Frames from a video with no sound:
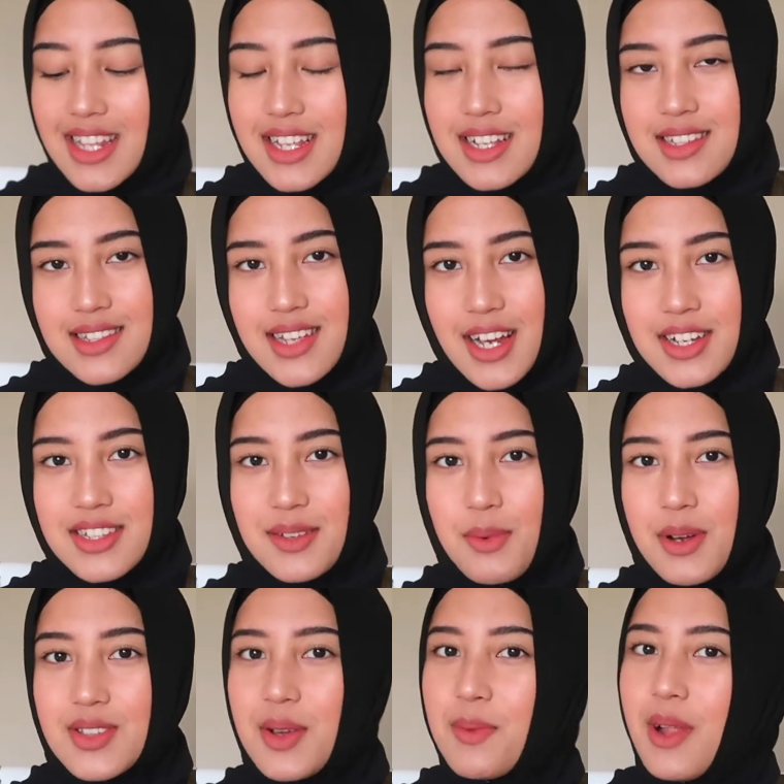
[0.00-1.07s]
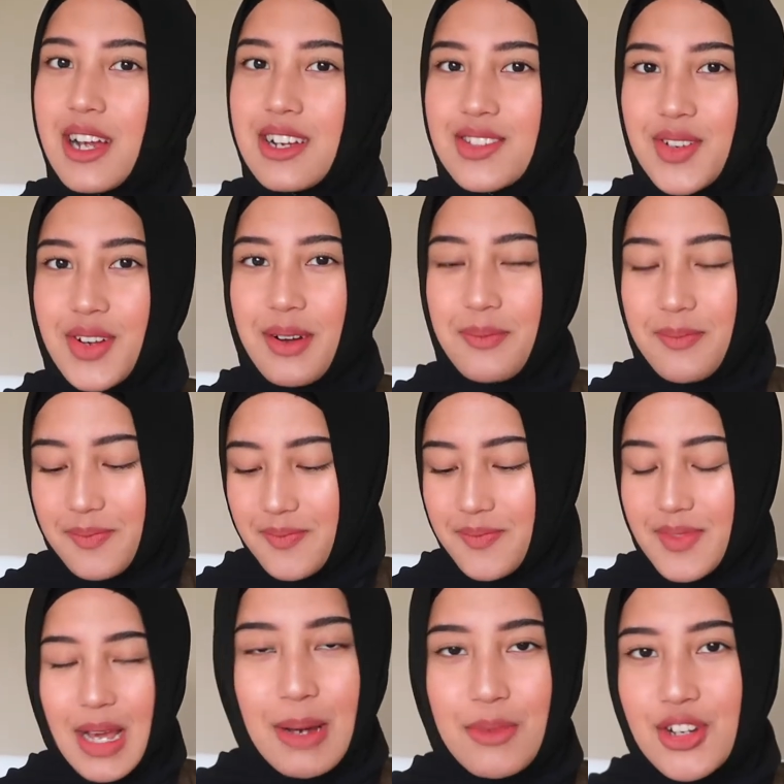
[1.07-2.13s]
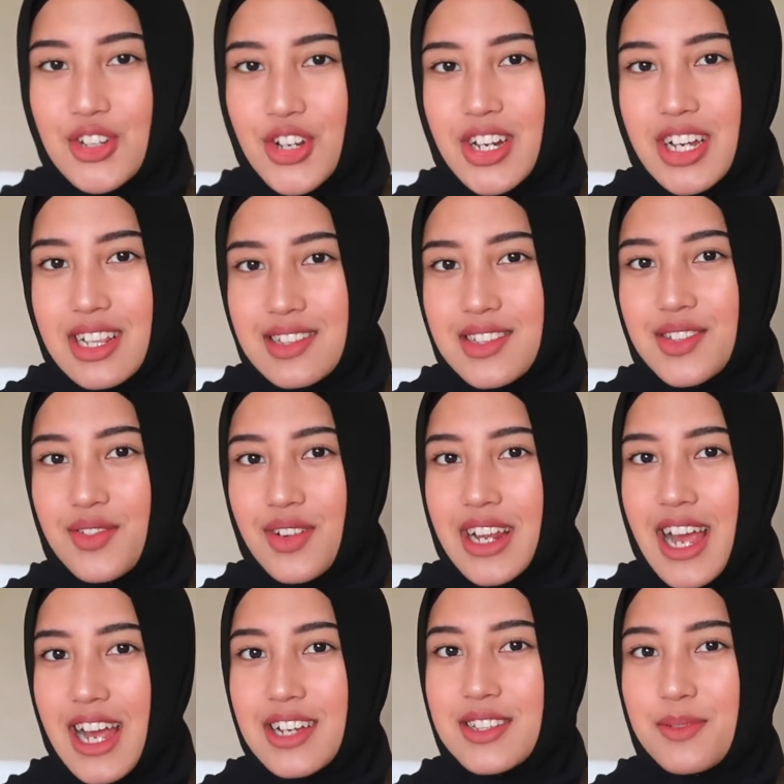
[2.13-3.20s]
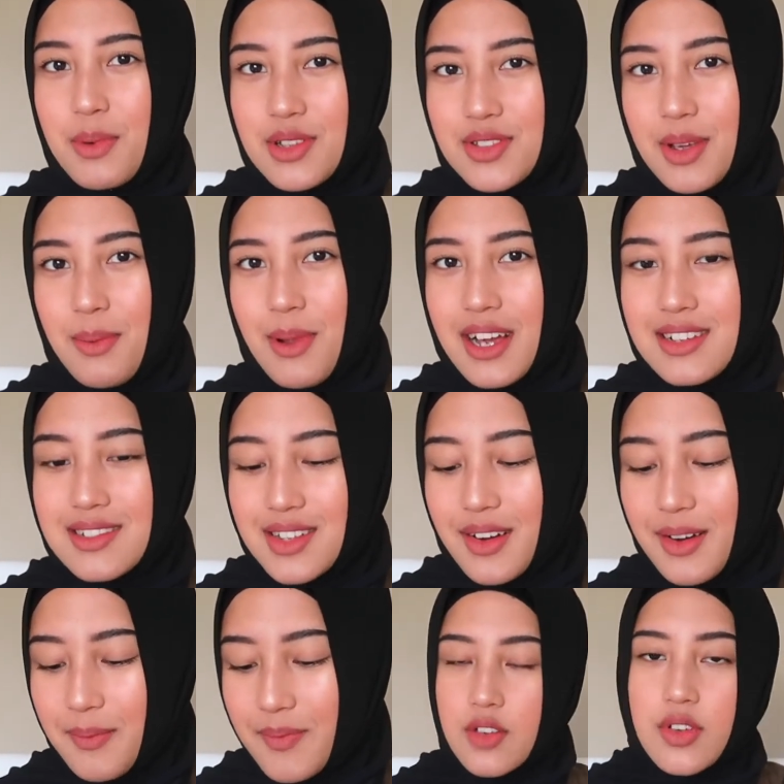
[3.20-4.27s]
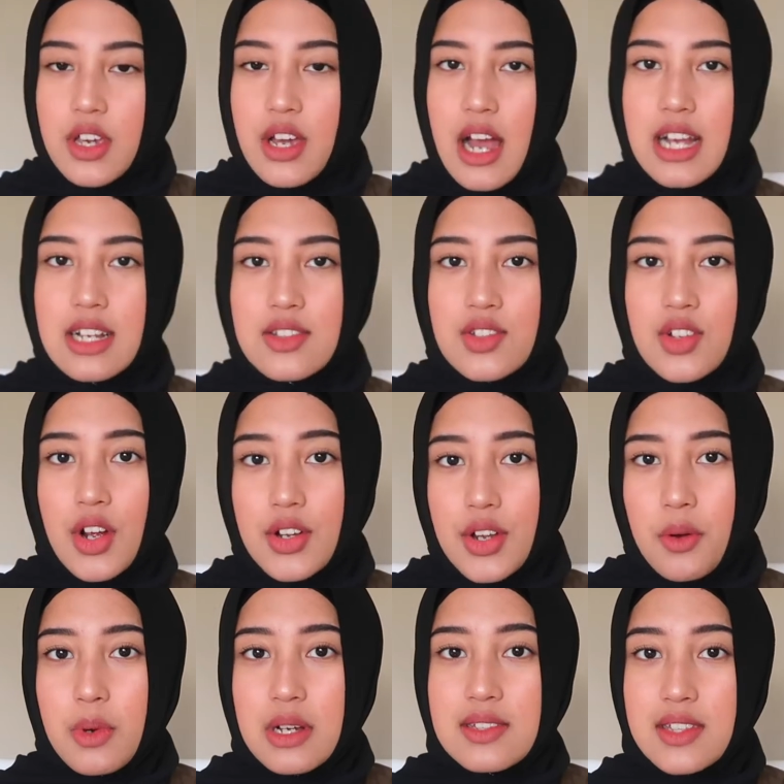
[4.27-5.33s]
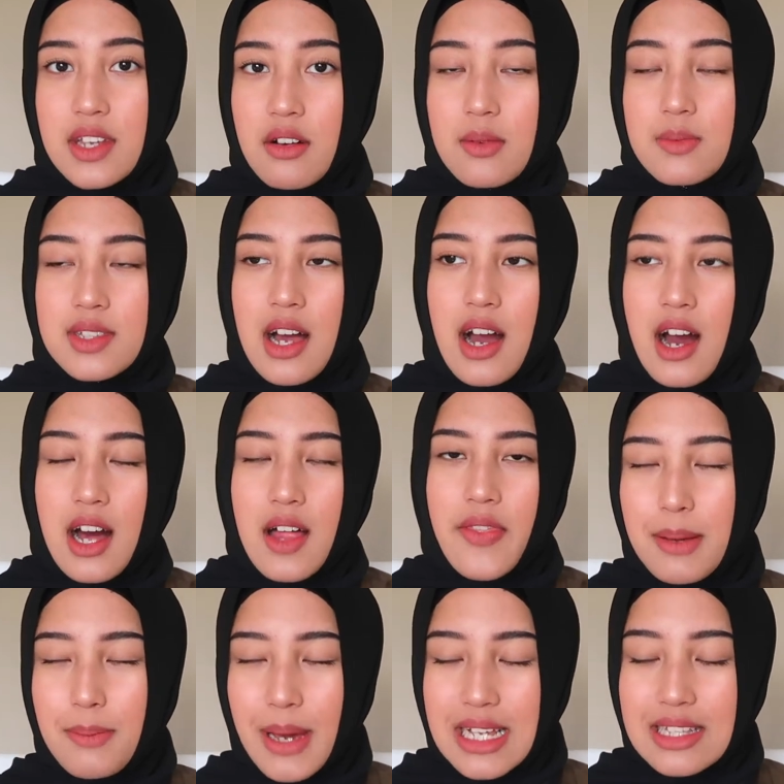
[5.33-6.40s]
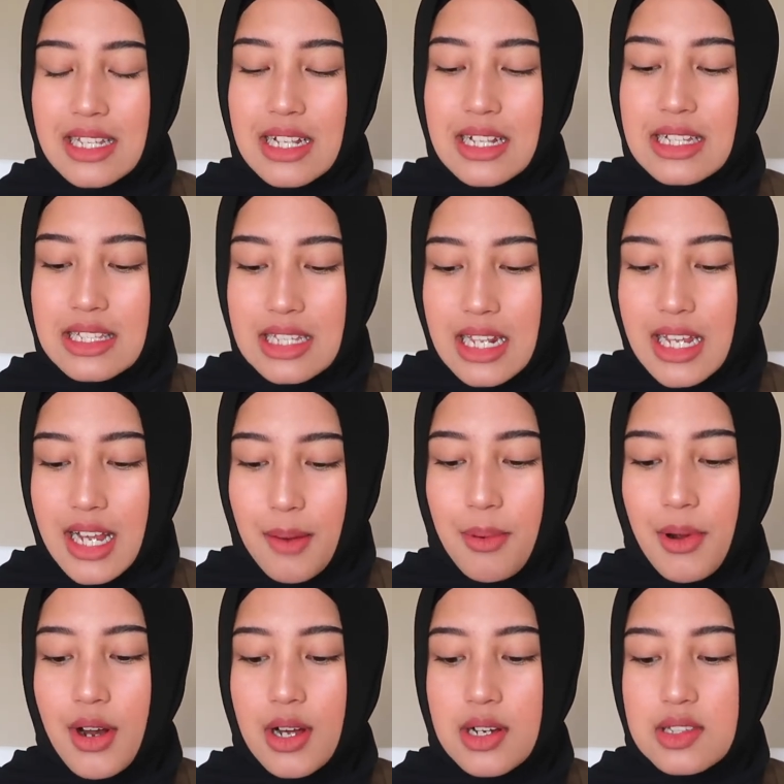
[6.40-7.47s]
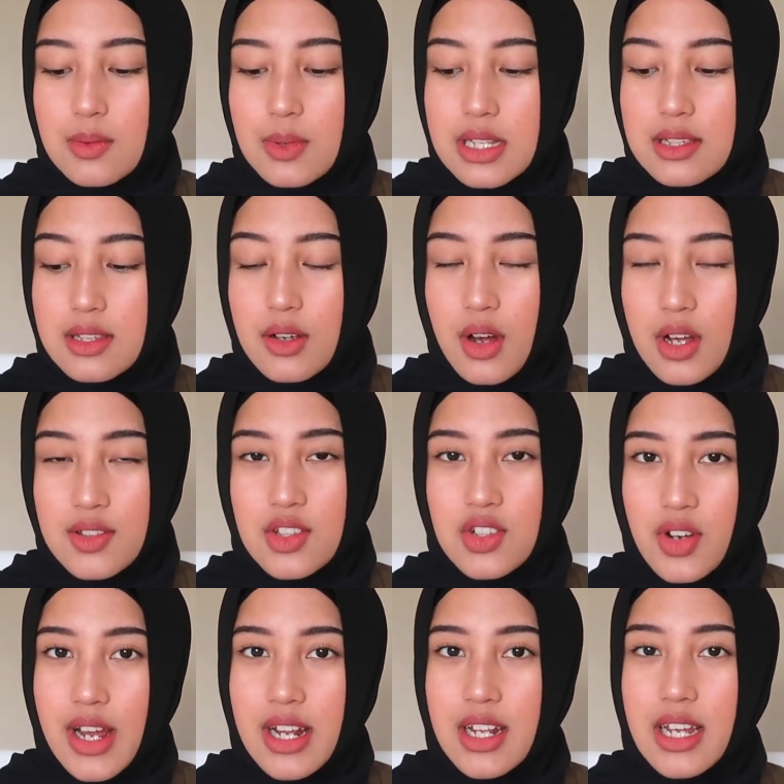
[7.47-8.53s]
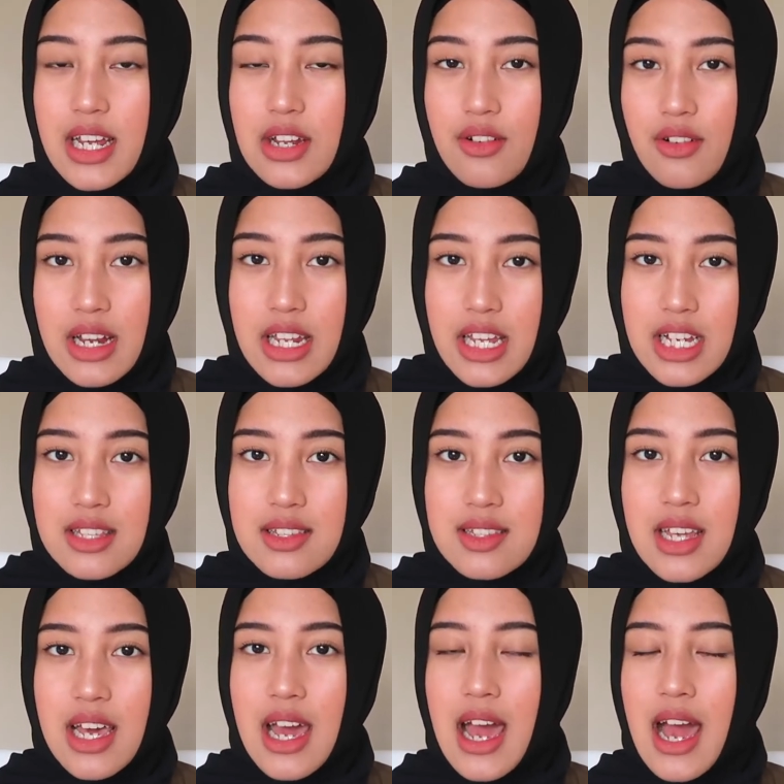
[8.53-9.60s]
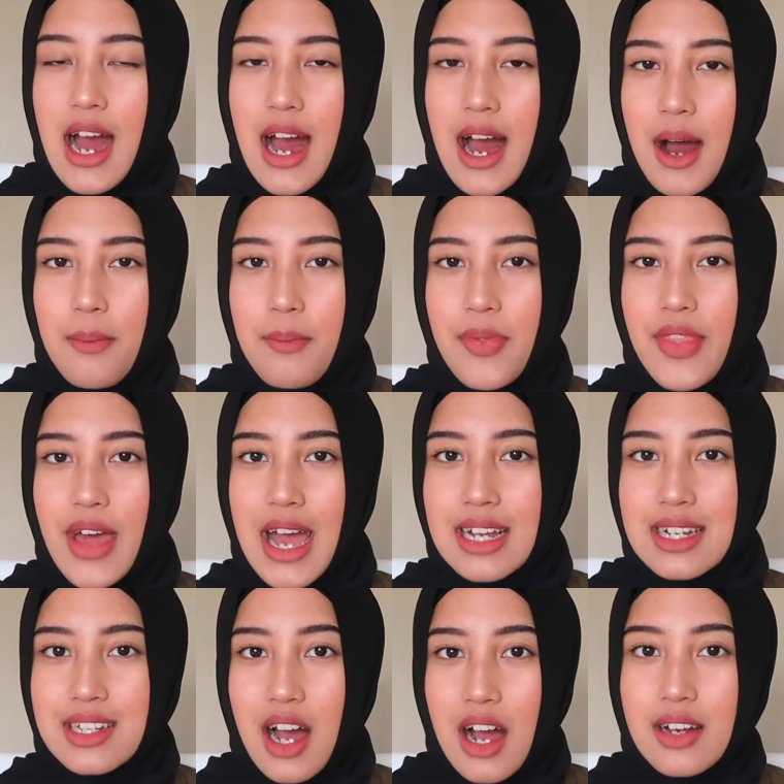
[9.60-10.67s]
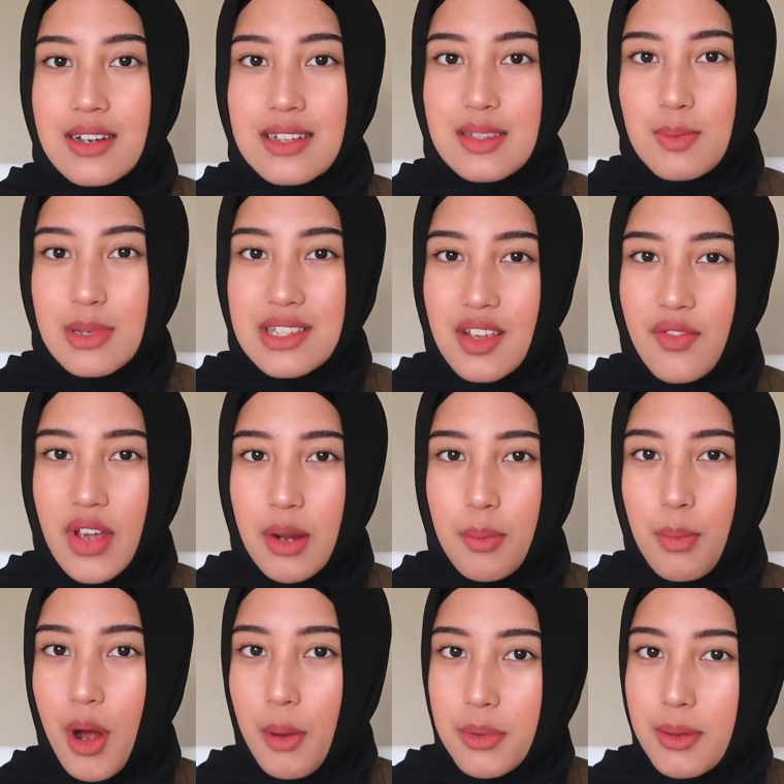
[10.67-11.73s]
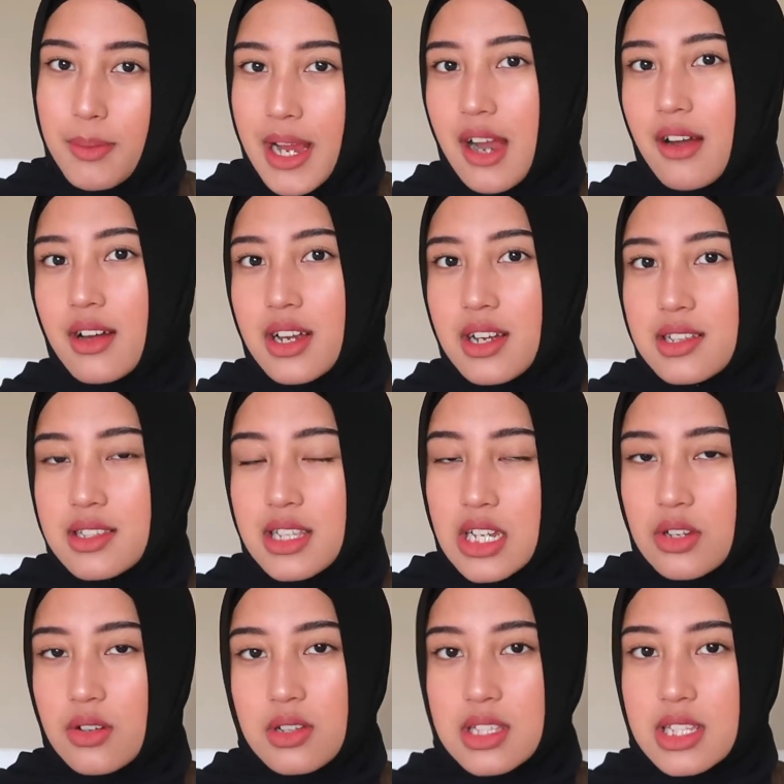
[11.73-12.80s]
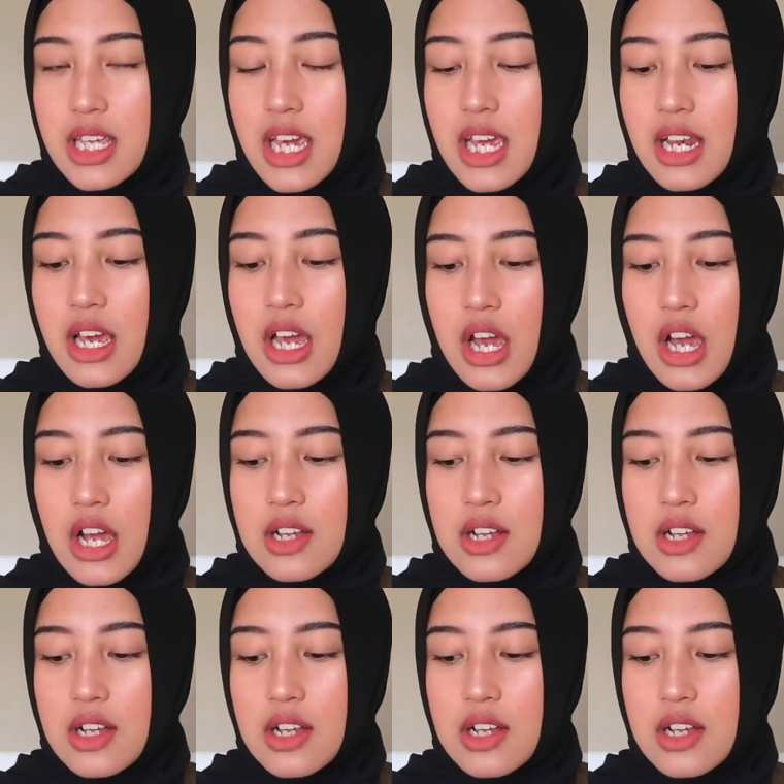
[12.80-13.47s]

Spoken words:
This is how you're supposed to apply a serum. I'm not joking, this is really how you're supposed to apply your serum. If you guys don't know what serums are, they're basically skincare products with concentrated ingredients that target specific problem areas in your skin.